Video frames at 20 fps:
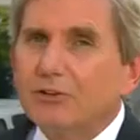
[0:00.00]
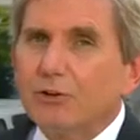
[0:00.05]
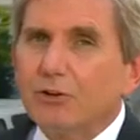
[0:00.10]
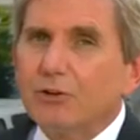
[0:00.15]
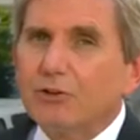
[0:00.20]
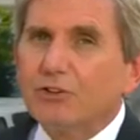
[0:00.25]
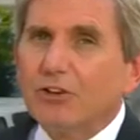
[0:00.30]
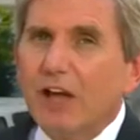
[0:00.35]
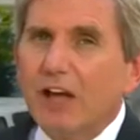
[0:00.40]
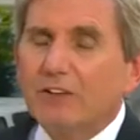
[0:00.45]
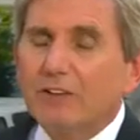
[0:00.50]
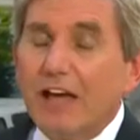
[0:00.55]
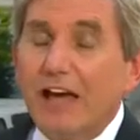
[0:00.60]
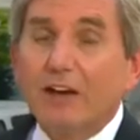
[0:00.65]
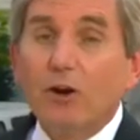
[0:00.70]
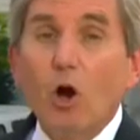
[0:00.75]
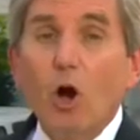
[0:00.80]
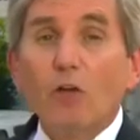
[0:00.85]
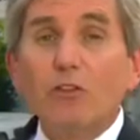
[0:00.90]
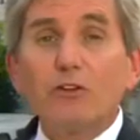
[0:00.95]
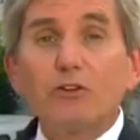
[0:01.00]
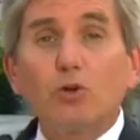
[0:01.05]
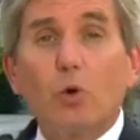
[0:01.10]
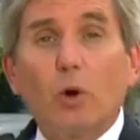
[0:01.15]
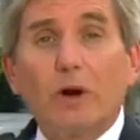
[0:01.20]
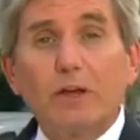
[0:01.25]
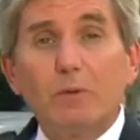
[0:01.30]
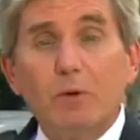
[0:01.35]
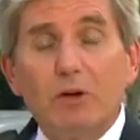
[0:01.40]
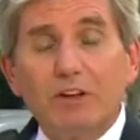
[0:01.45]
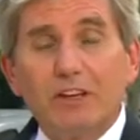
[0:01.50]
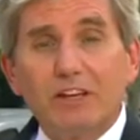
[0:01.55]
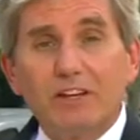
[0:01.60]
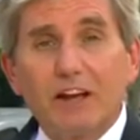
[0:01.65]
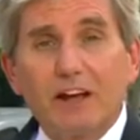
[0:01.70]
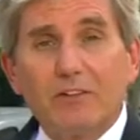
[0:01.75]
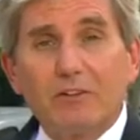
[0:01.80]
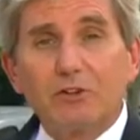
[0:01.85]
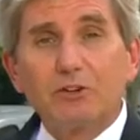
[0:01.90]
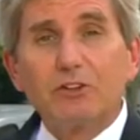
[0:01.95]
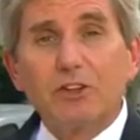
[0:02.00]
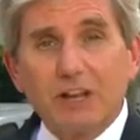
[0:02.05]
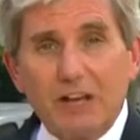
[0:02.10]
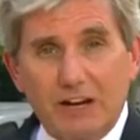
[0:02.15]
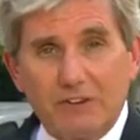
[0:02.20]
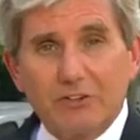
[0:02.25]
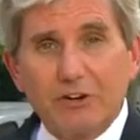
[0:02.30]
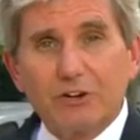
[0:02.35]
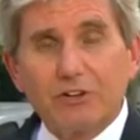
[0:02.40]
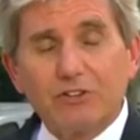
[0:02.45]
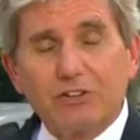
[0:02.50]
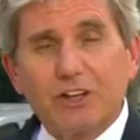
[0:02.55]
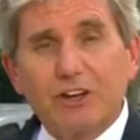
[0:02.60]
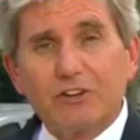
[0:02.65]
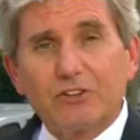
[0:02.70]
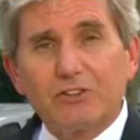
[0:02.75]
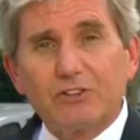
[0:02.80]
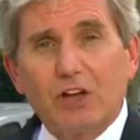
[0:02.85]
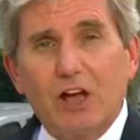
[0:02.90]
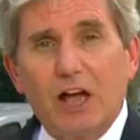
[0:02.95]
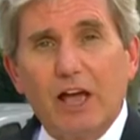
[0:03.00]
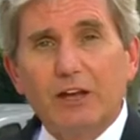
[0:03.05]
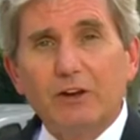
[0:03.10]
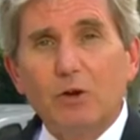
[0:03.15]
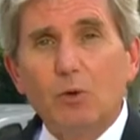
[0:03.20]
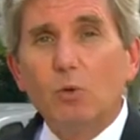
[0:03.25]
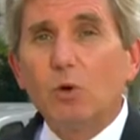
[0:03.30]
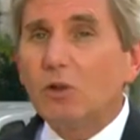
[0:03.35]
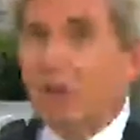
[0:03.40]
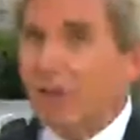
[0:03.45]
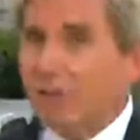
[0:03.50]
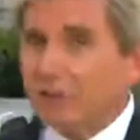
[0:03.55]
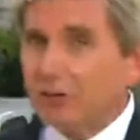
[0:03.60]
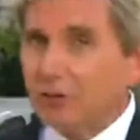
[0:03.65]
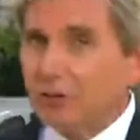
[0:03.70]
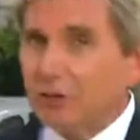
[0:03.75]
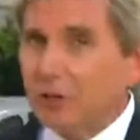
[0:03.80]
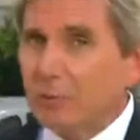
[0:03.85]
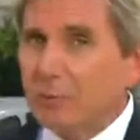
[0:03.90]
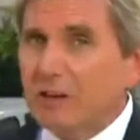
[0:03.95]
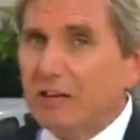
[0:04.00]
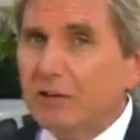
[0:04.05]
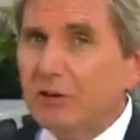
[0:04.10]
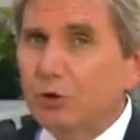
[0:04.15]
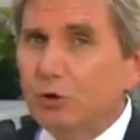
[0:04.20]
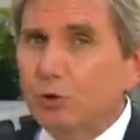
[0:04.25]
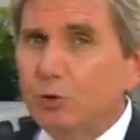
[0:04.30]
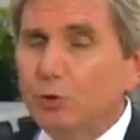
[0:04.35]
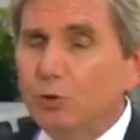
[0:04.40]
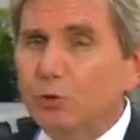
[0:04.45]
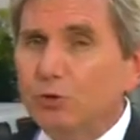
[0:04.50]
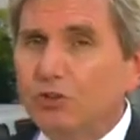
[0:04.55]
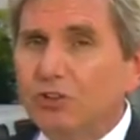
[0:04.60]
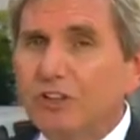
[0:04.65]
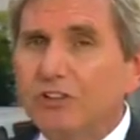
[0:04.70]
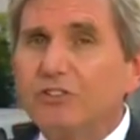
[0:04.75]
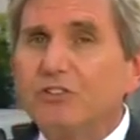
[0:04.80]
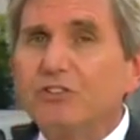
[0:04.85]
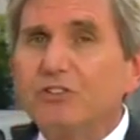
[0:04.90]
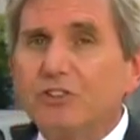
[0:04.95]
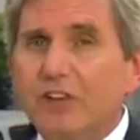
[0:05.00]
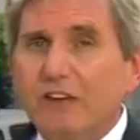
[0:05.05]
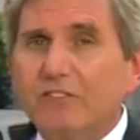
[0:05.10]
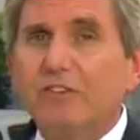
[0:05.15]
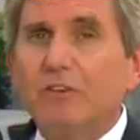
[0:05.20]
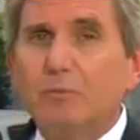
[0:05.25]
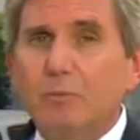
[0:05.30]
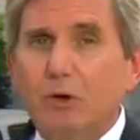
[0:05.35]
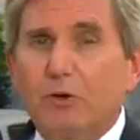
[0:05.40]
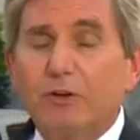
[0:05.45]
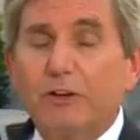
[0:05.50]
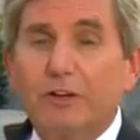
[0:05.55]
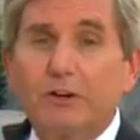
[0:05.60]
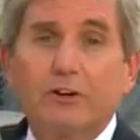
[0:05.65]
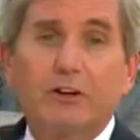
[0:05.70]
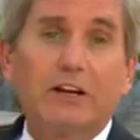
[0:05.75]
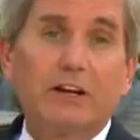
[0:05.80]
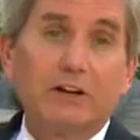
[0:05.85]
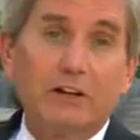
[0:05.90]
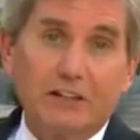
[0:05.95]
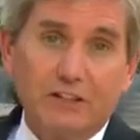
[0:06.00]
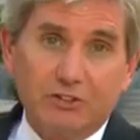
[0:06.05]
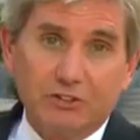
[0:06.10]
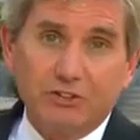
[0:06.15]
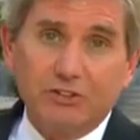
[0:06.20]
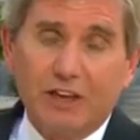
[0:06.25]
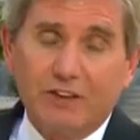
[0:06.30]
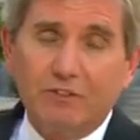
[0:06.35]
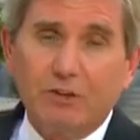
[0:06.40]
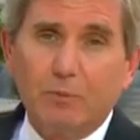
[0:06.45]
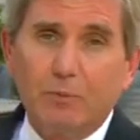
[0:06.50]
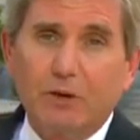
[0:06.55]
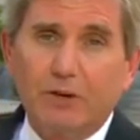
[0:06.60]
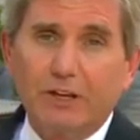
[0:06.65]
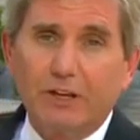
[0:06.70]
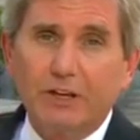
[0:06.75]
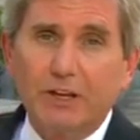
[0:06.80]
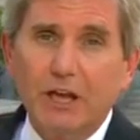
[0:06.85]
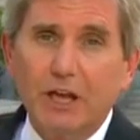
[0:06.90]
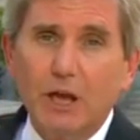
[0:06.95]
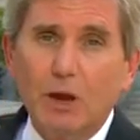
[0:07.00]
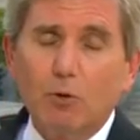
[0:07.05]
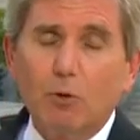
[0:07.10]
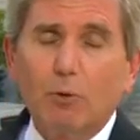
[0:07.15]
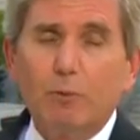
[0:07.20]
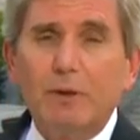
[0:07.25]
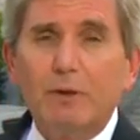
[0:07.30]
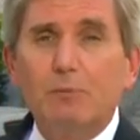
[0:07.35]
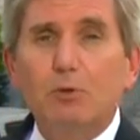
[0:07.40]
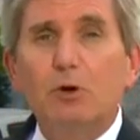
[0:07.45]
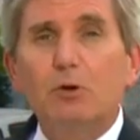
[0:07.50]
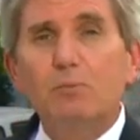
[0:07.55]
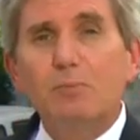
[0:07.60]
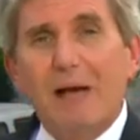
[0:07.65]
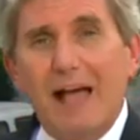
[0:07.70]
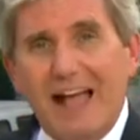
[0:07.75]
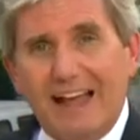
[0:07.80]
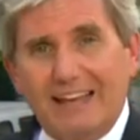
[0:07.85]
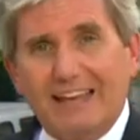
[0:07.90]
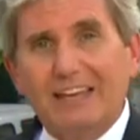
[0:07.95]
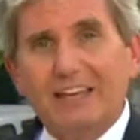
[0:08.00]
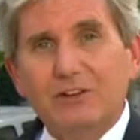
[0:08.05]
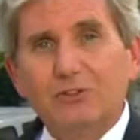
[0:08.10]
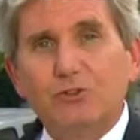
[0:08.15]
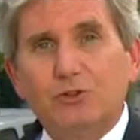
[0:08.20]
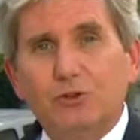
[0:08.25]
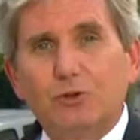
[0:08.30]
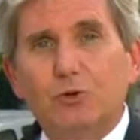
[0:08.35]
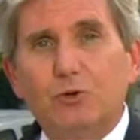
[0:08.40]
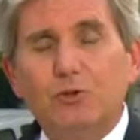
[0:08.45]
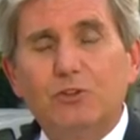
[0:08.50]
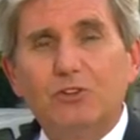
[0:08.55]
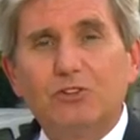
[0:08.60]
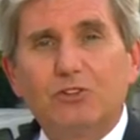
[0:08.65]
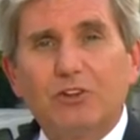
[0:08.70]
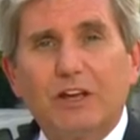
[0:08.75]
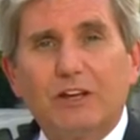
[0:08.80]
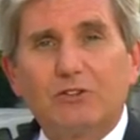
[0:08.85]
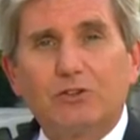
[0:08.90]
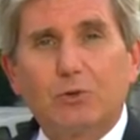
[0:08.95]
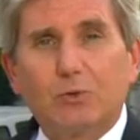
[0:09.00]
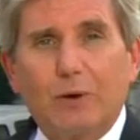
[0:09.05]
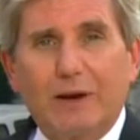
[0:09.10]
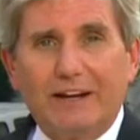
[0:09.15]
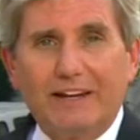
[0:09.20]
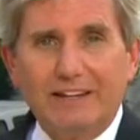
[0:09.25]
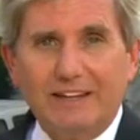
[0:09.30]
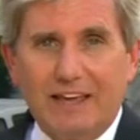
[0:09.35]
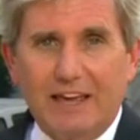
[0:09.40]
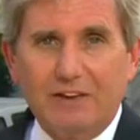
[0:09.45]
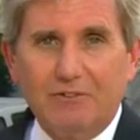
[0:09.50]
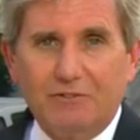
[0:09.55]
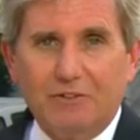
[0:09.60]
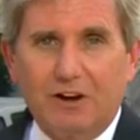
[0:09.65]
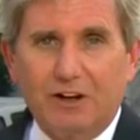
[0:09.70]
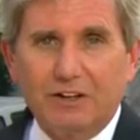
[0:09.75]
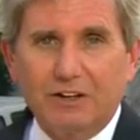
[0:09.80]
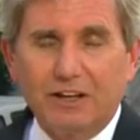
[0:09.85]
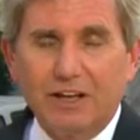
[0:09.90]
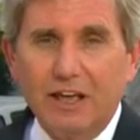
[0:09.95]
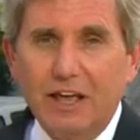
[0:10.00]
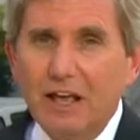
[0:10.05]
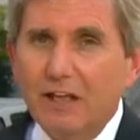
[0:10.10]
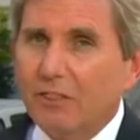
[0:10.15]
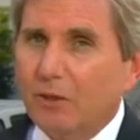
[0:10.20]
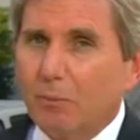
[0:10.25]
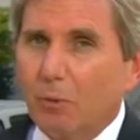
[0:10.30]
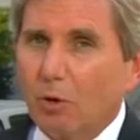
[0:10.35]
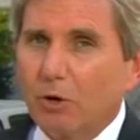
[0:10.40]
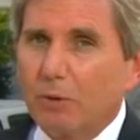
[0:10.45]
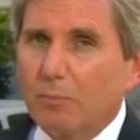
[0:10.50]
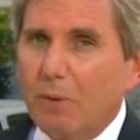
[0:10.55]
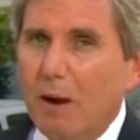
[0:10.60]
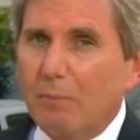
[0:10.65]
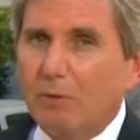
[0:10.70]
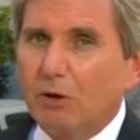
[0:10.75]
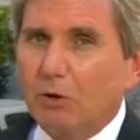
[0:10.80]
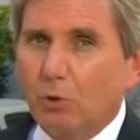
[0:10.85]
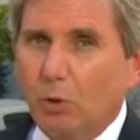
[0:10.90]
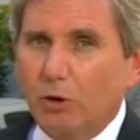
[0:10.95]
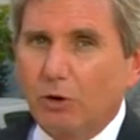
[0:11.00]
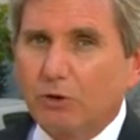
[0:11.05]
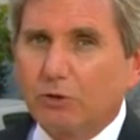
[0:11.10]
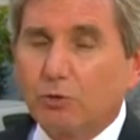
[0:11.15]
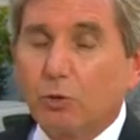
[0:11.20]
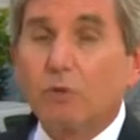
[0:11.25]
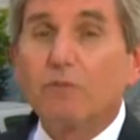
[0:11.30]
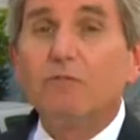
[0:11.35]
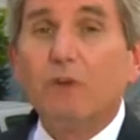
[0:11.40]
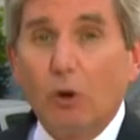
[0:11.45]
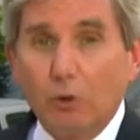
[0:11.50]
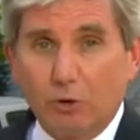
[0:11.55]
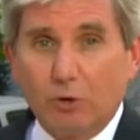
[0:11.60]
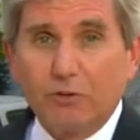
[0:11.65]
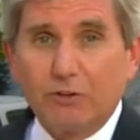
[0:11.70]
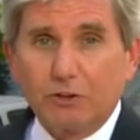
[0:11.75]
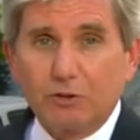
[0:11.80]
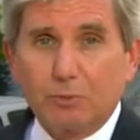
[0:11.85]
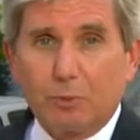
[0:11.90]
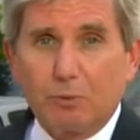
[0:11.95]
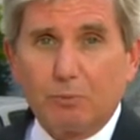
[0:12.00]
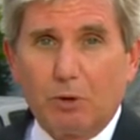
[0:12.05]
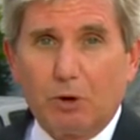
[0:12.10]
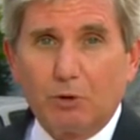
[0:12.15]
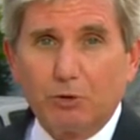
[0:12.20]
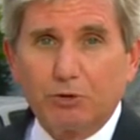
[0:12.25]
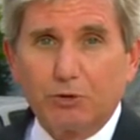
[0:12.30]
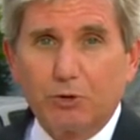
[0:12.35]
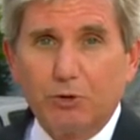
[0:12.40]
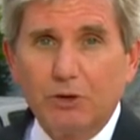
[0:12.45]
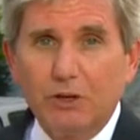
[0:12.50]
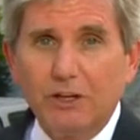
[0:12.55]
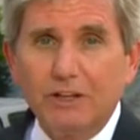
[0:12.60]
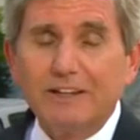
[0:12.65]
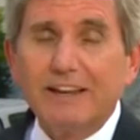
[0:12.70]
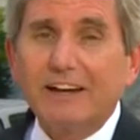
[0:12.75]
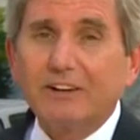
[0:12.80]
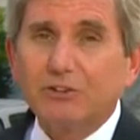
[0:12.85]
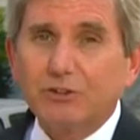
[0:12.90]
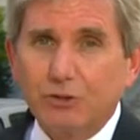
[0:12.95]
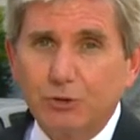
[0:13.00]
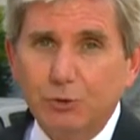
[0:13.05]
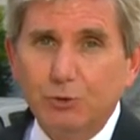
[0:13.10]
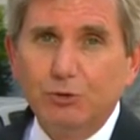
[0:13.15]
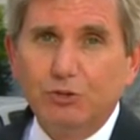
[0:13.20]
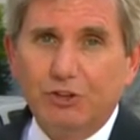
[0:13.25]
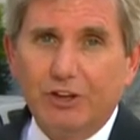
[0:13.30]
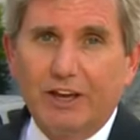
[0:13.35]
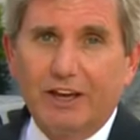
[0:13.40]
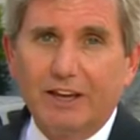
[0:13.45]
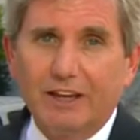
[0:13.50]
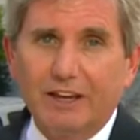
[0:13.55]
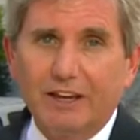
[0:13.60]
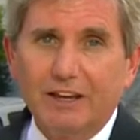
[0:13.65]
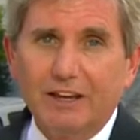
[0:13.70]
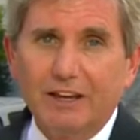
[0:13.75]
Turns out not all the $20 million the governor set aside will actually be used. $7 million, or nearly $7 million, will be put back into the state's rainy day fund. The Board of Public Works will vote on this proposal next Tuesday.